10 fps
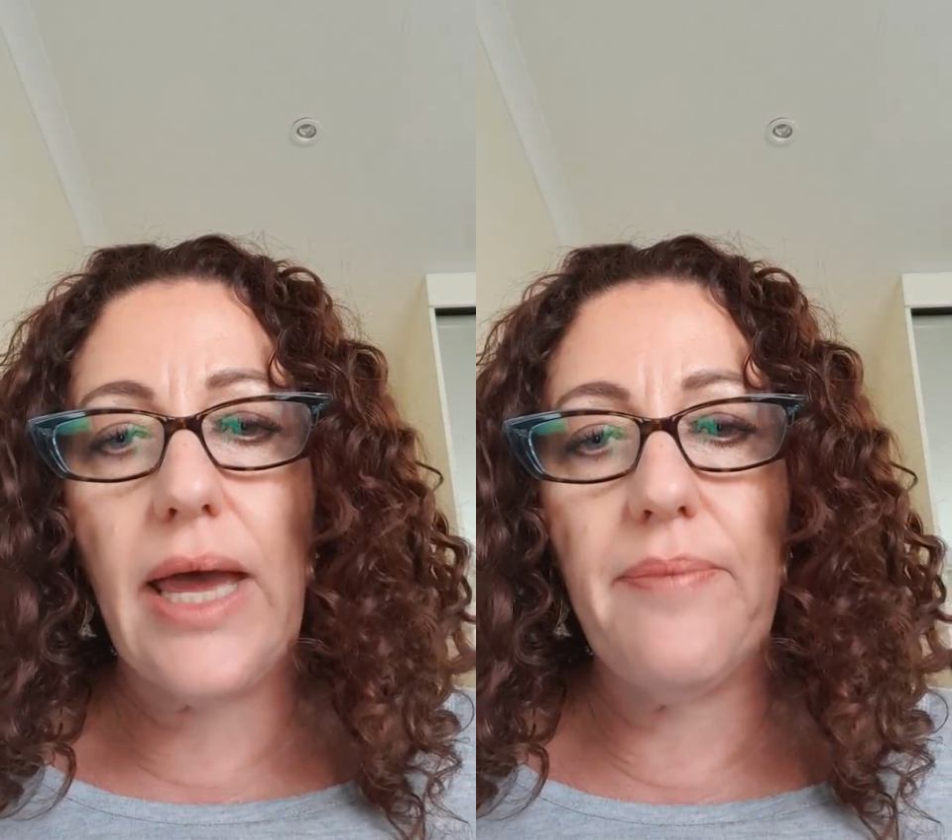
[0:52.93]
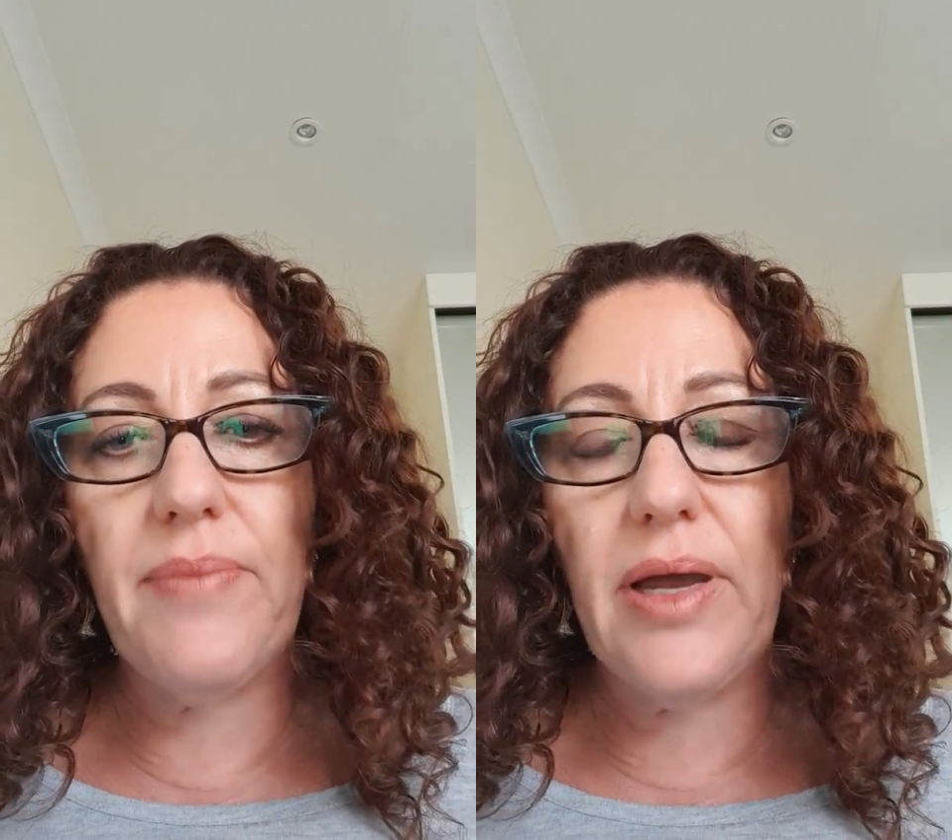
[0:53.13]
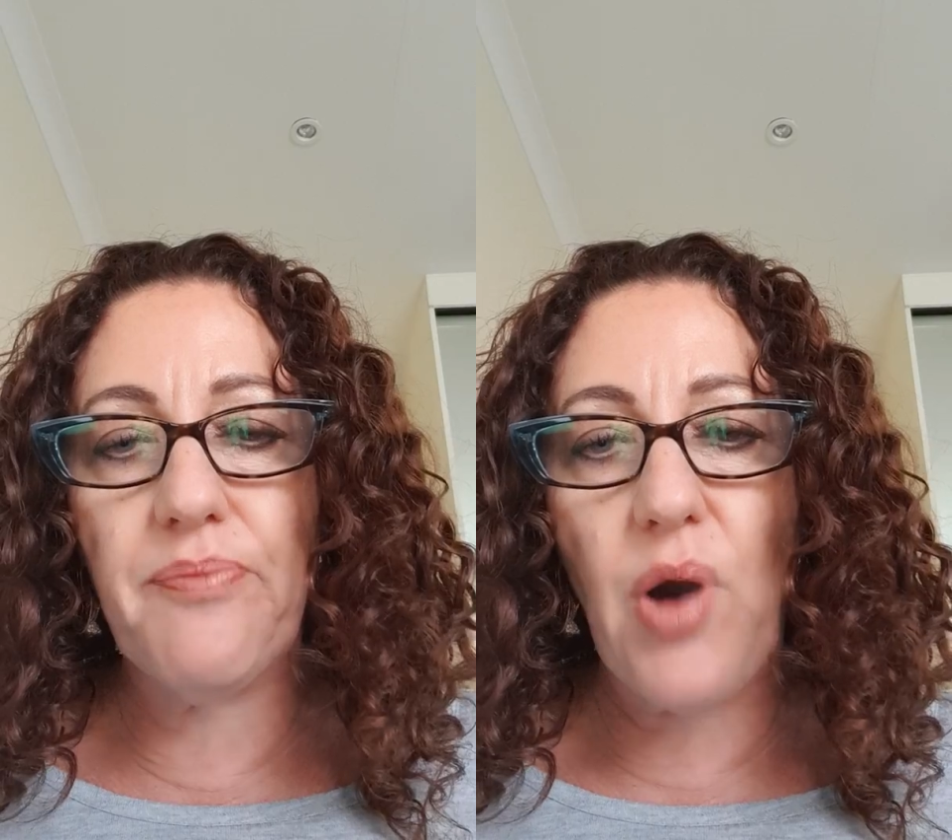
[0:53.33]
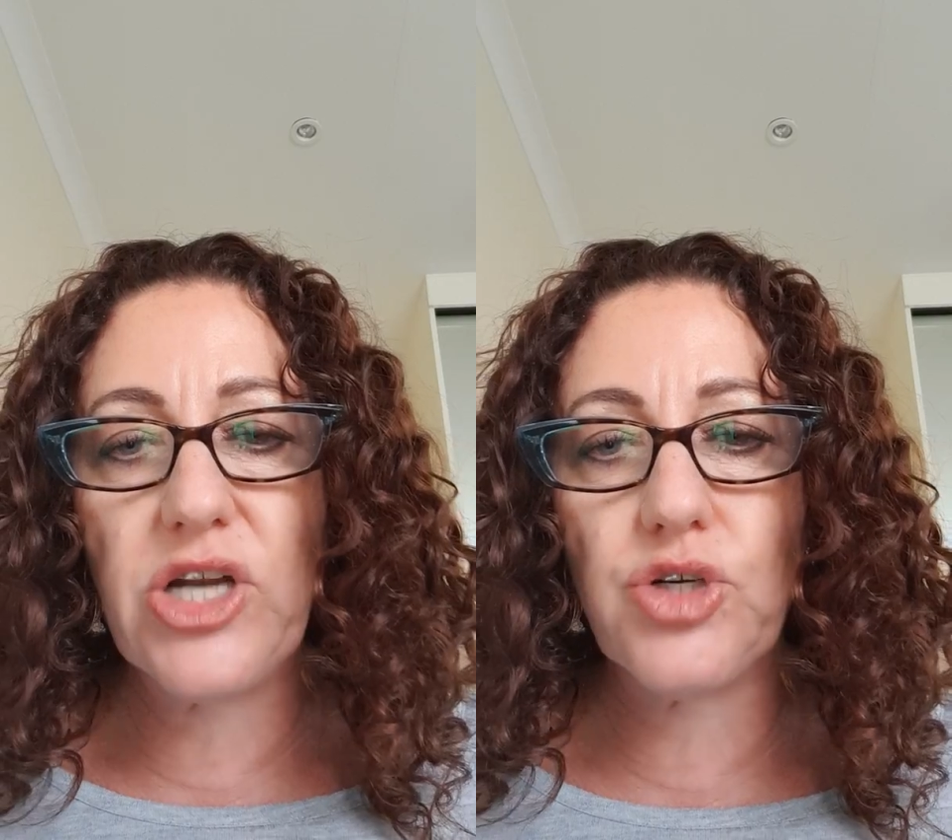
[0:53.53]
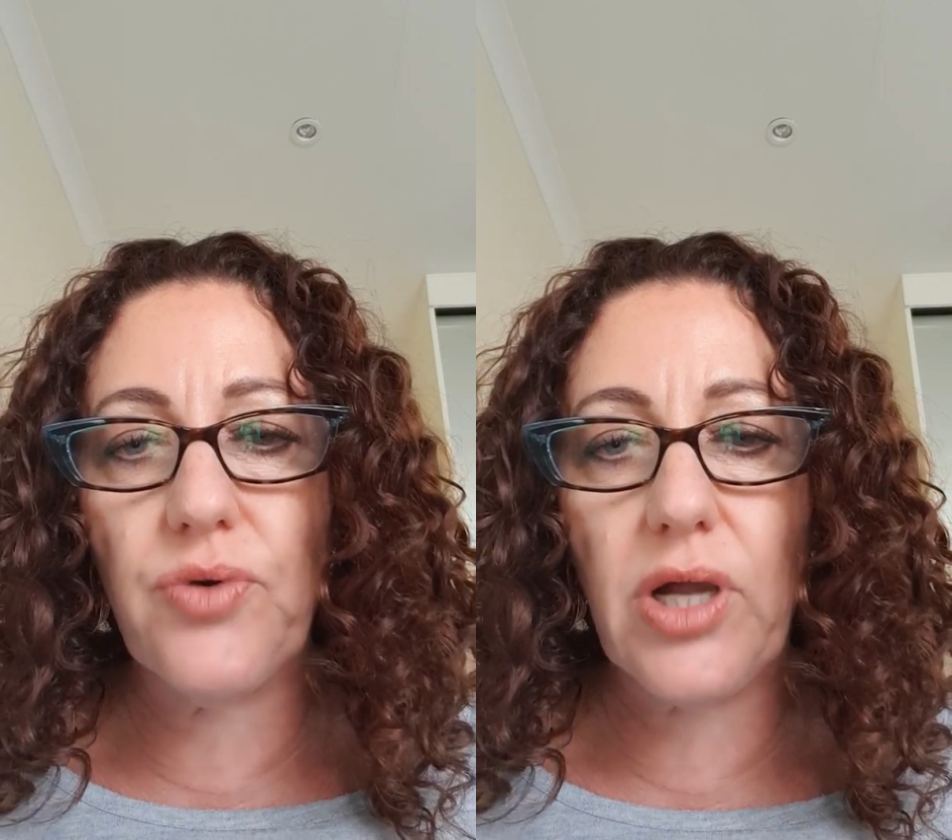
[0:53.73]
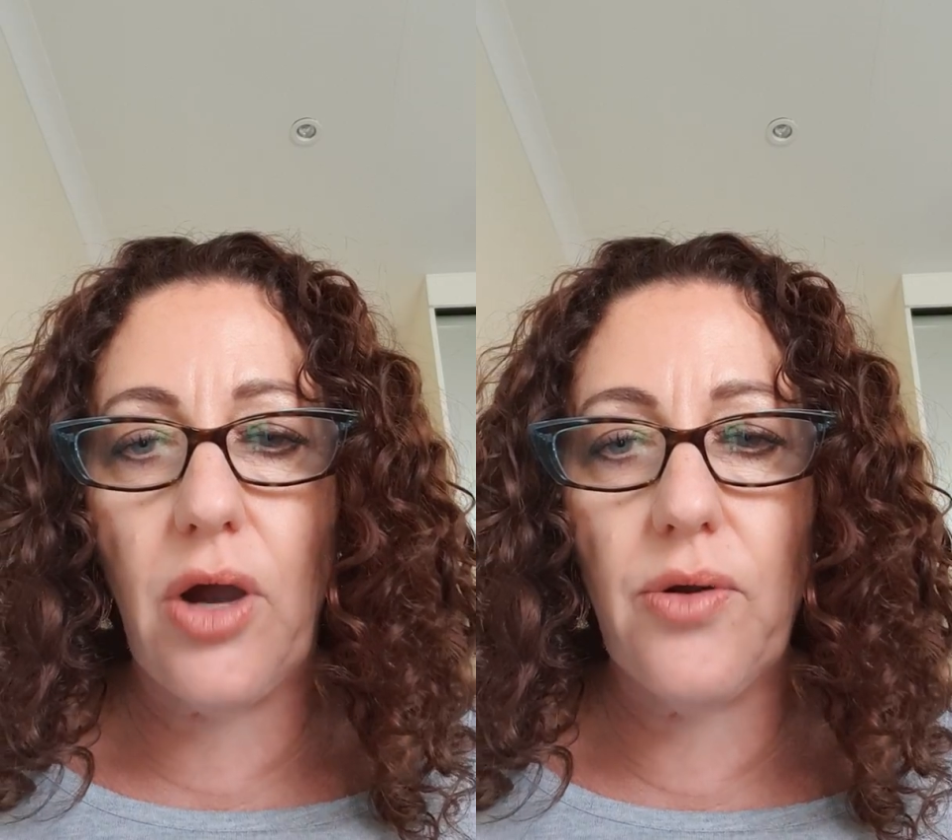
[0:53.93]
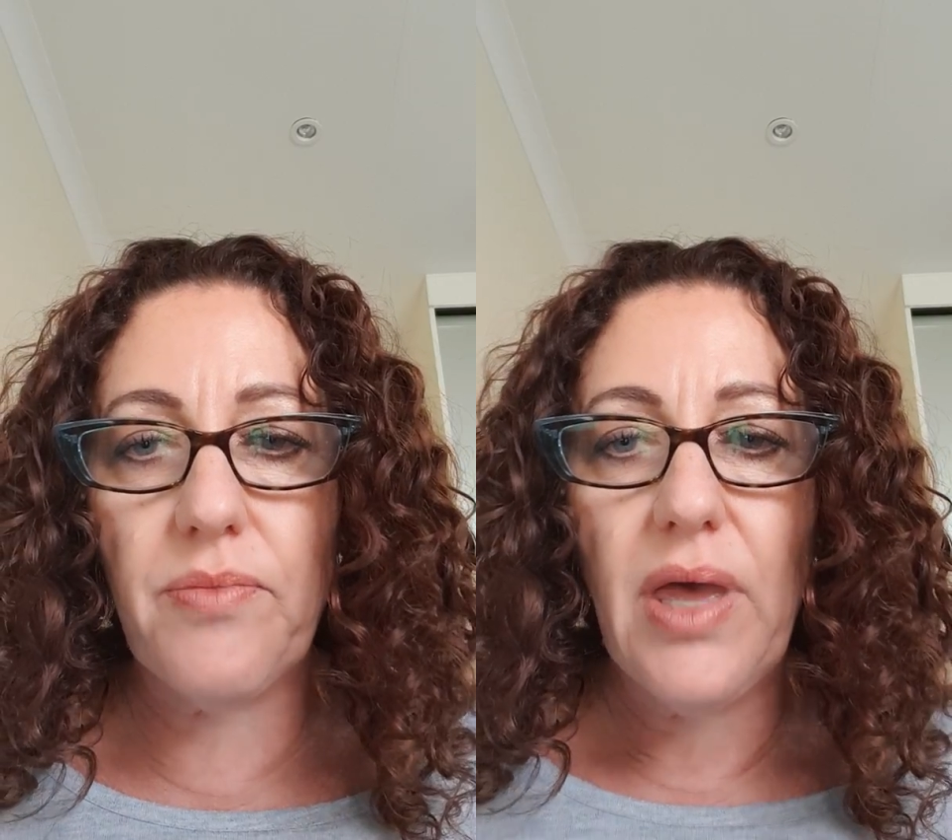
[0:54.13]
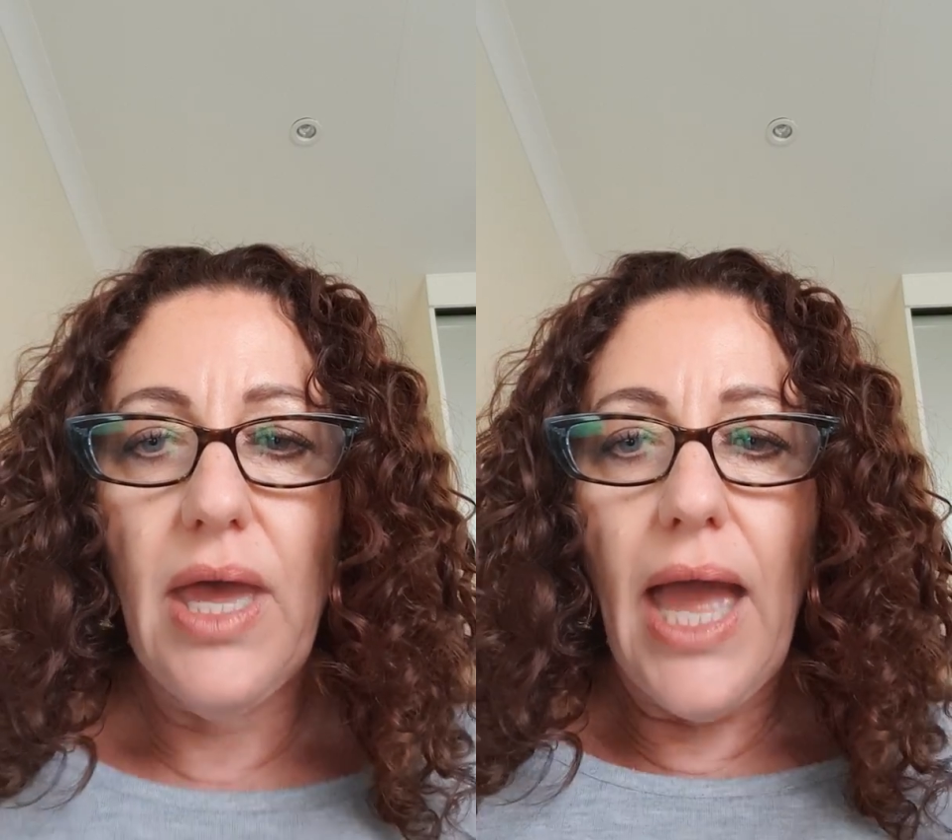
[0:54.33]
a brush or a comb,